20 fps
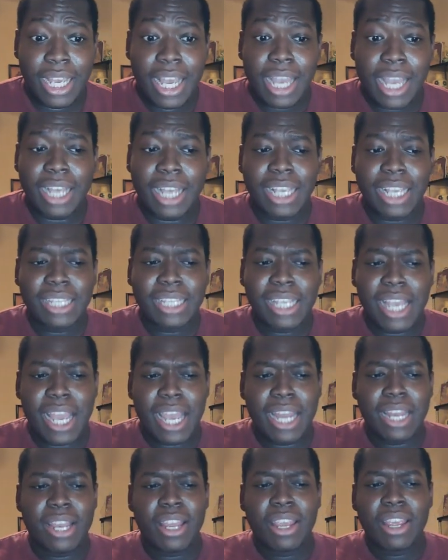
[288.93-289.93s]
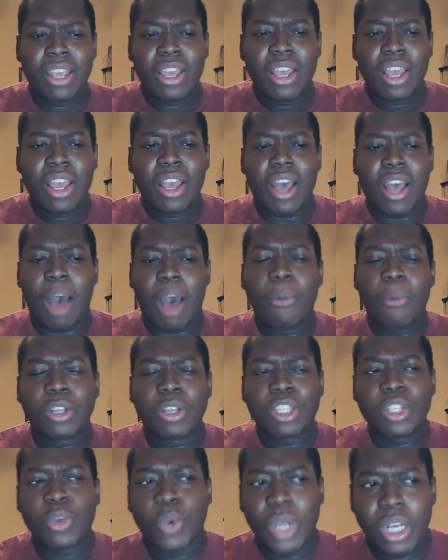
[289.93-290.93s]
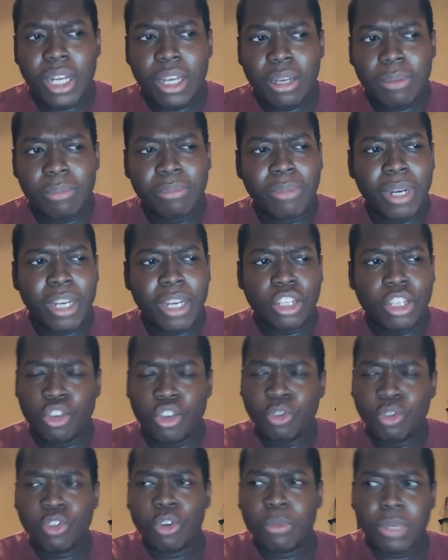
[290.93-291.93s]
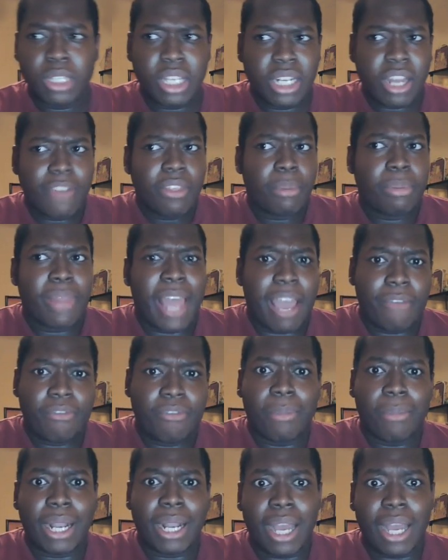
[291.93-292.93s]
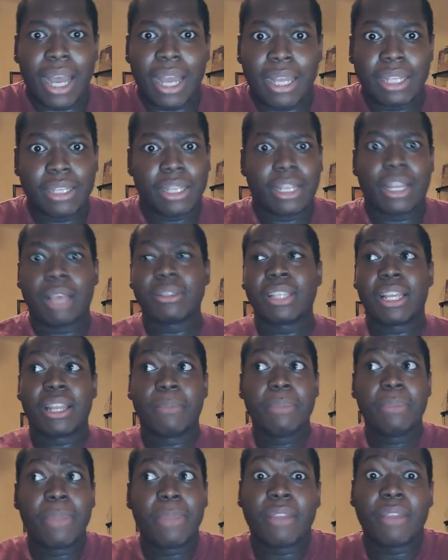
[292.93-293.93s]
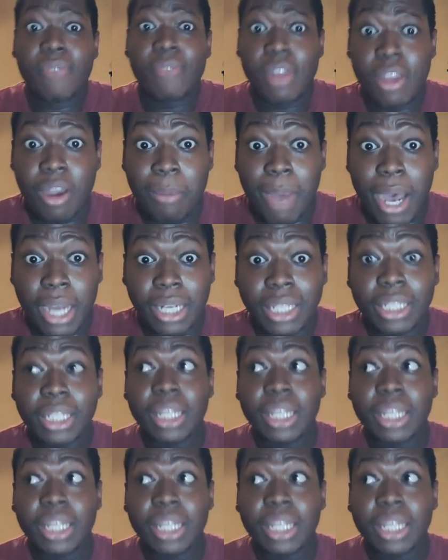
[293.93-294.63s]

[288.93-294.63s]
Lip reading: Because I said, I'm on Twitter, but YouTube is another platform I got. I said, let me make a video about it.